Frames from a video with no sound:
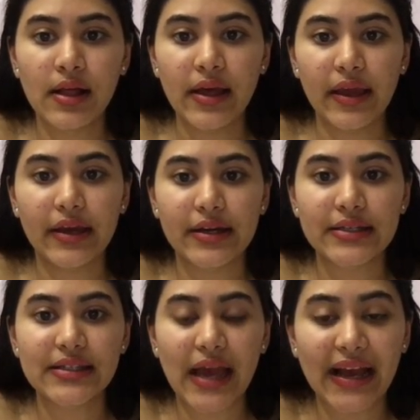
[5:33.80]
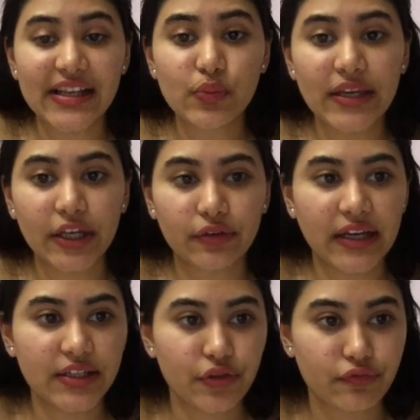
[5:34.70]
And as we iterate
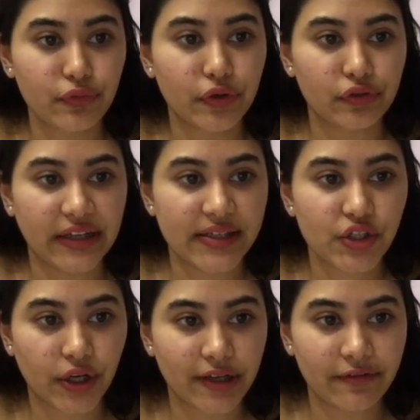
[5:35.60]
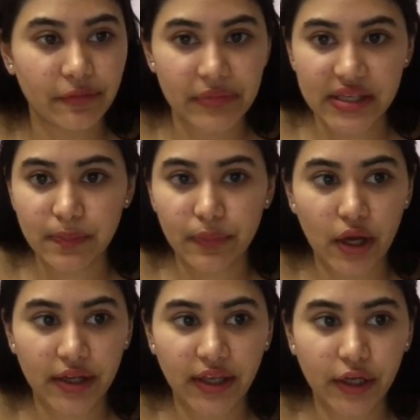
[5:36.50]
through the grid, starting from this block
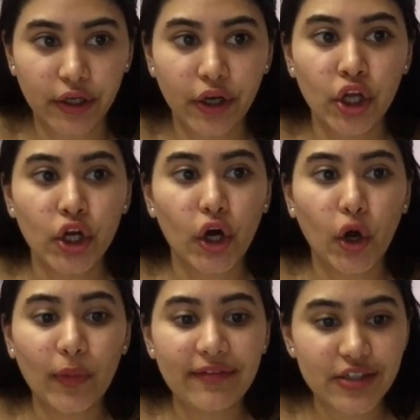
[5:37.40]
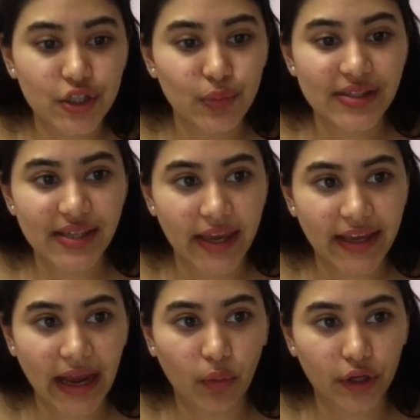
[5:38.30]
here, all we have to do is take
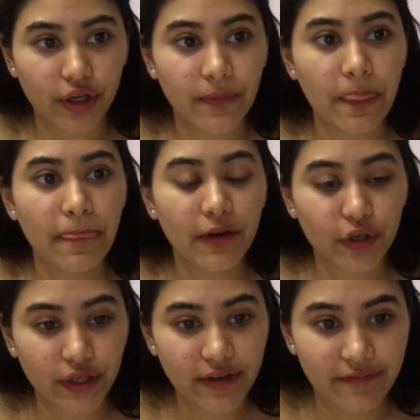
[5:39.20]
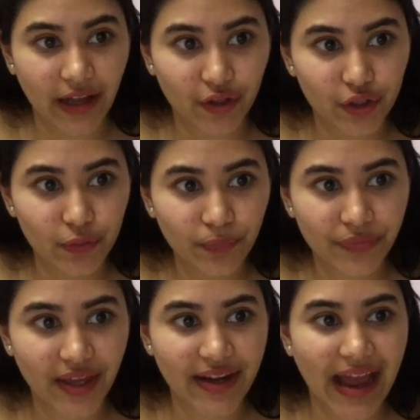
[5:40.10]
our current value
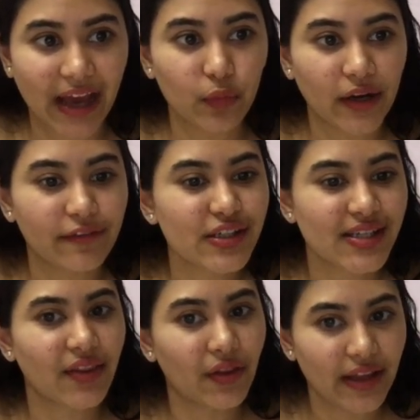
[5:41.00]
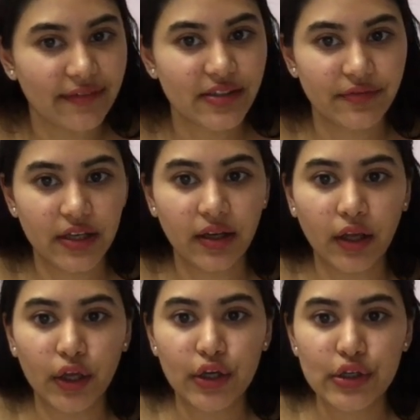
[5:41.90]
and add whatever's to the left of it.
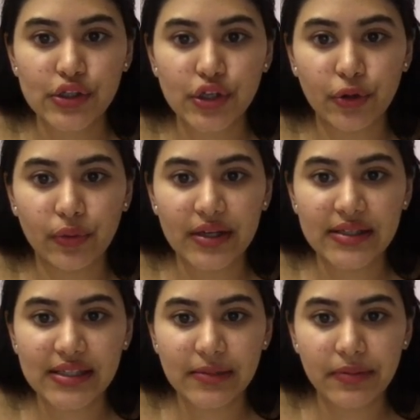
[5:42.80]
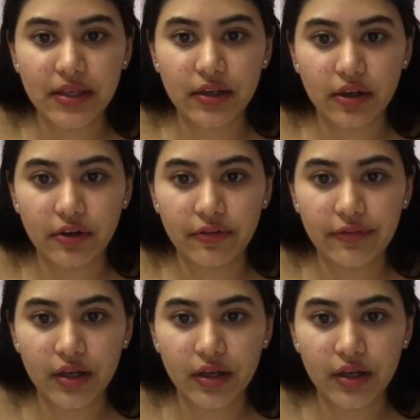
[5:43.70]
So DP of